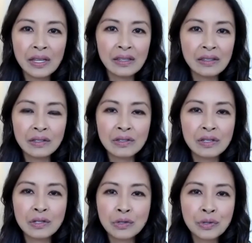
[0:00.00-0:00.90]
The
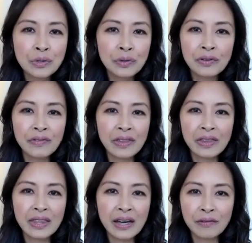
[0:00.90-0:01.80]
truth of
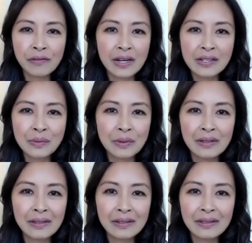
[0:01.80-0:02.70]
that phrase
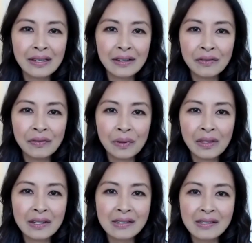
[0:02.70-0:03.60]
will live with
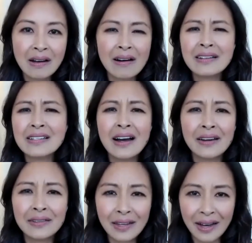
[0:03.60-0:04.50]
us our
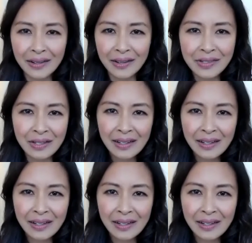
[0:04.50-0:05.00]
entire lives.